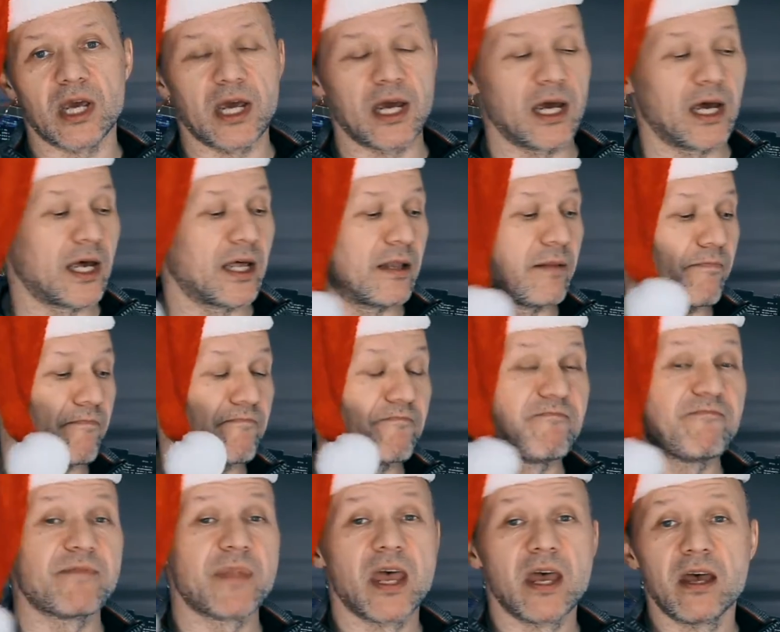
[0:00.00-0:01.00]
And
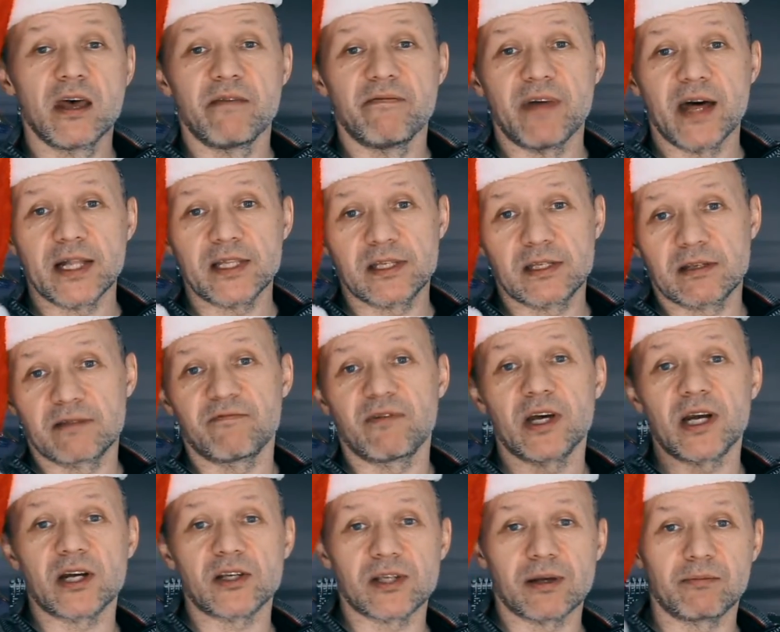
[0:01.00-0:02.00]

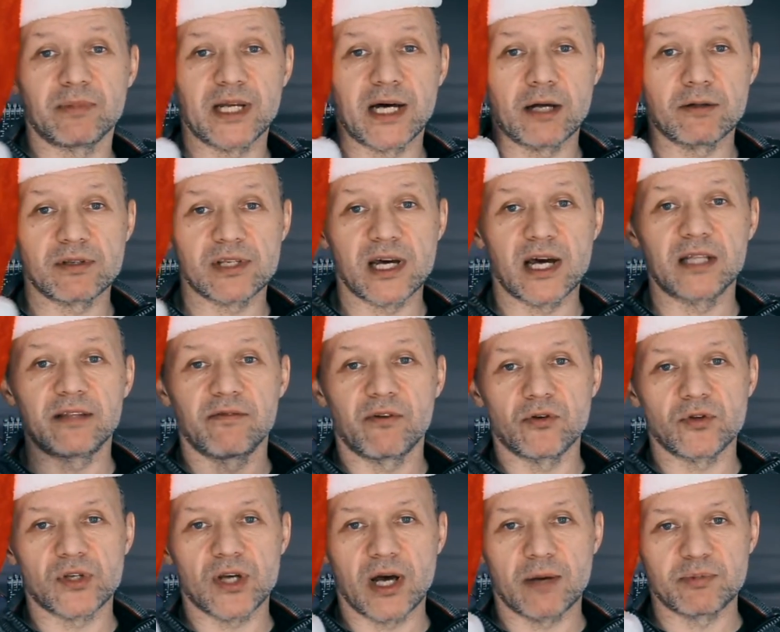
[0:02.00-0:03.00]
there are some downsides,
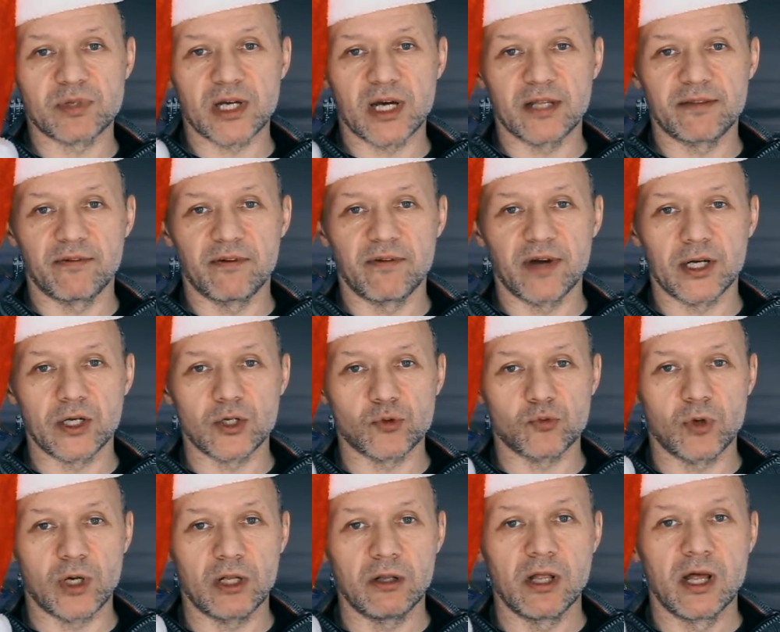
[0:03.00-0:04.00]
there is an upside for that as
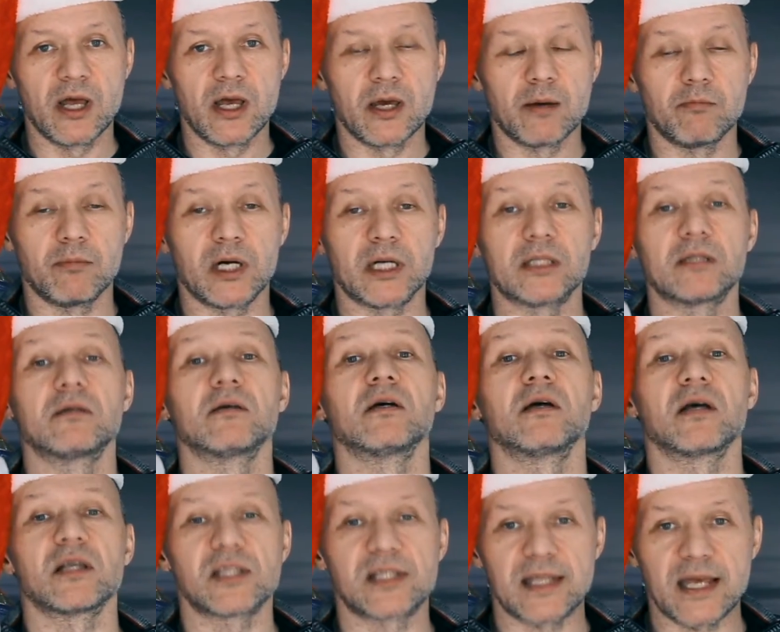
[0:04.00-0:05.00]
well, but
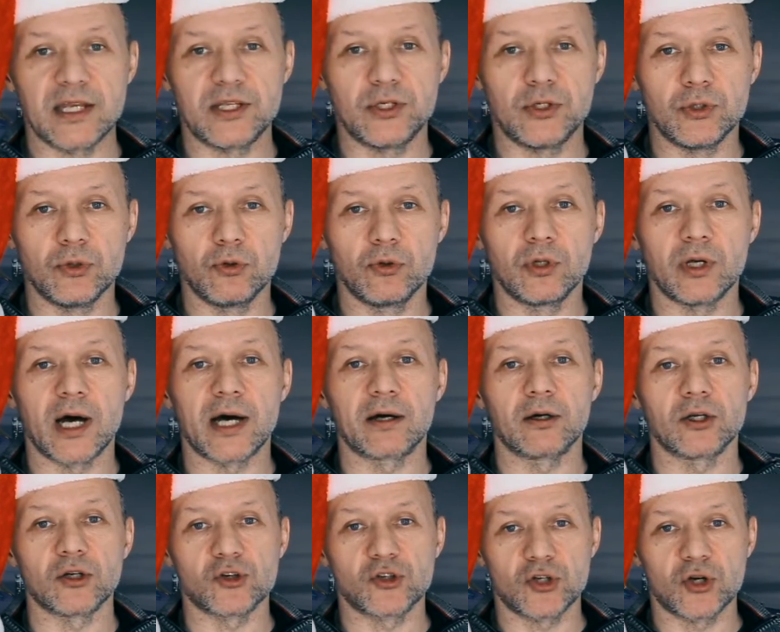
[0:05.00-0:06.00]
stay tuned, I'm
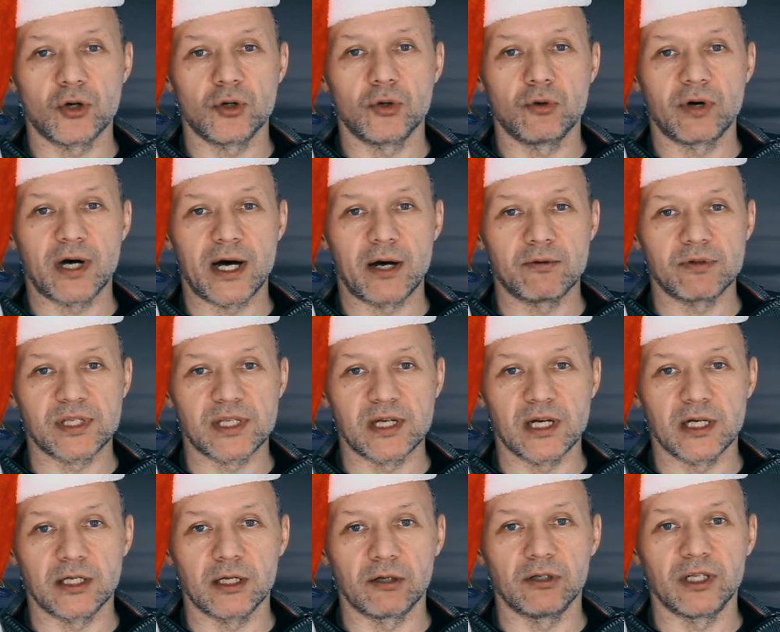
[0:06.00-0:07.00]
gonna show you how it's
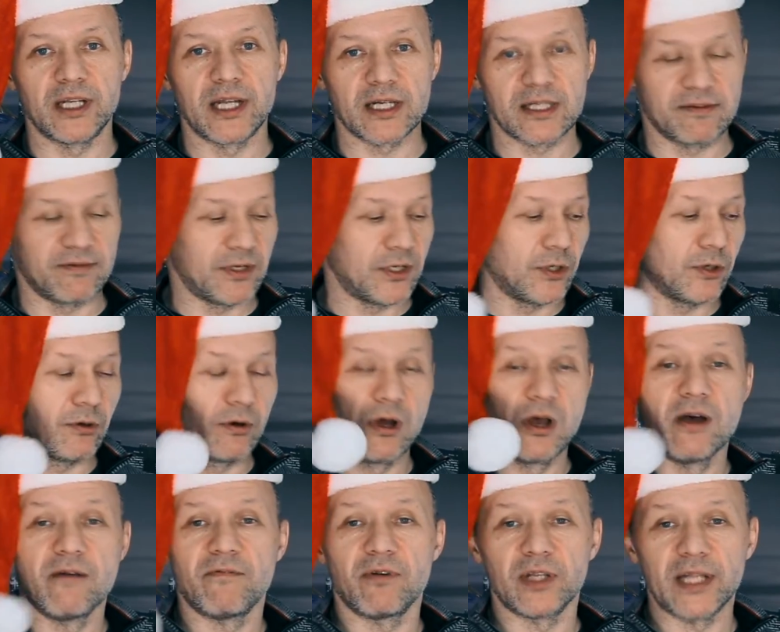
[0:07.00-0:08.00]
done on the next video.
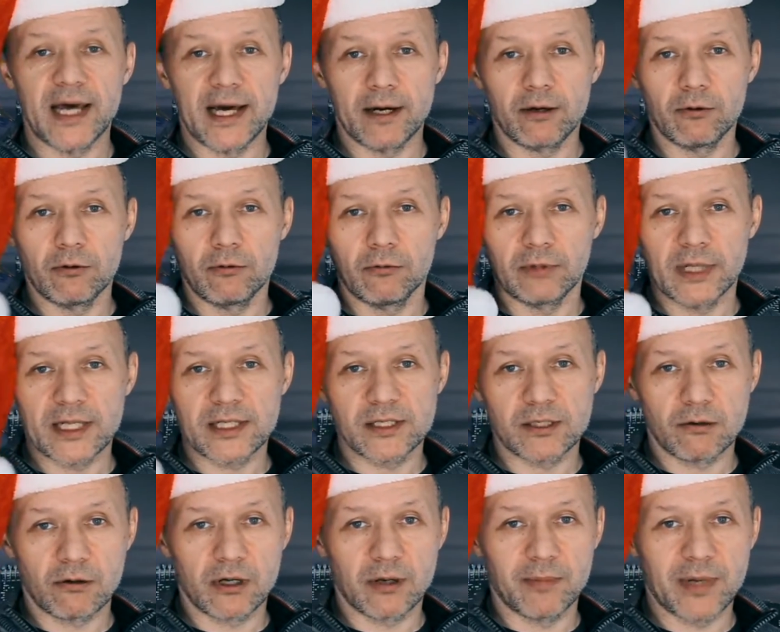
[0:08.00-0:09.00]
For now, let's
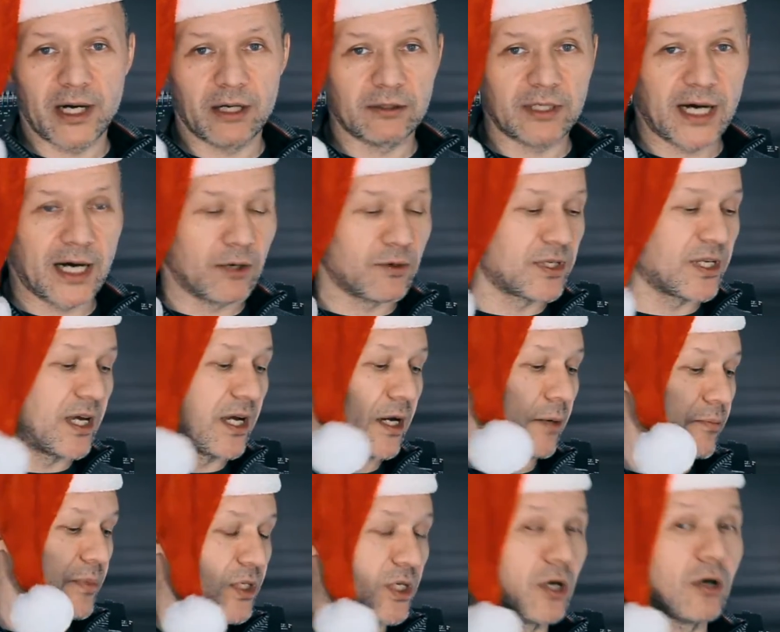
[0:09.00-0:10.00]
talk about our
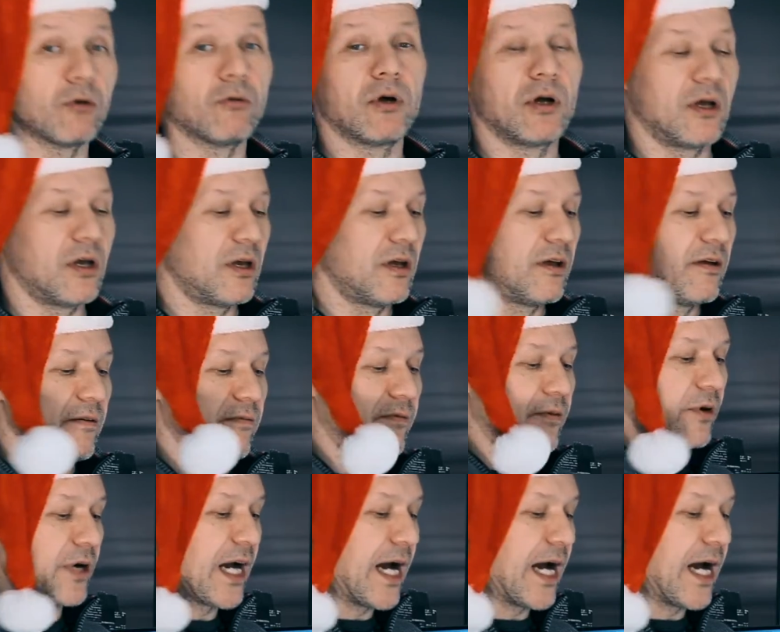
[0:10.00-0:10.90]
setup. So, for